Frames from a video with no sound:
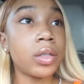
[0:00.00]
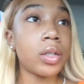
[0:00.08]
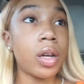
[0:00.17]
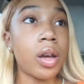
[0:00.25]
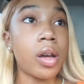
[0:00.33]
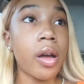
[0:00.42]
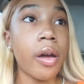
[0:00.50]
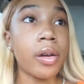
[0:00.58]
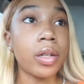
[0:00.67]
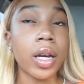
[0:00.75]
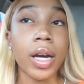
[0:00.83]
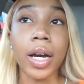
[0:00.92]
And
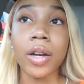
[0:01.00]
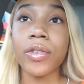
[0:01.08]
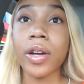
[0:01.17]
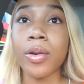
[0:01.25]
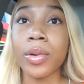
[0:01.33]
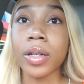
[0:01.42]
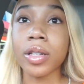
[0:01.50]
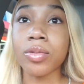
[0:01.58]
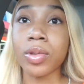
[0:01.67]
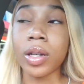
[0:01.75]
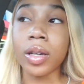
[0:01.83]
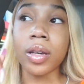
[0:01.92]
yeah, I gotta figure out what nails I'm
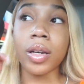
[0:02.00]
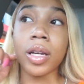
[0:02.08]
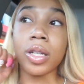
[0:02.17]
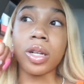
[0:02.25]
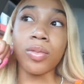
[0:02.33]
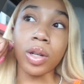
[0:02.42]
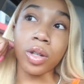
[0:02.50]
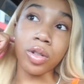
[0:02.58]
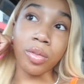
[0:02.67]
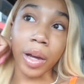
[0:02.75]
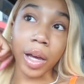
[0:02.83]
gonna get, and then I'm gonna do my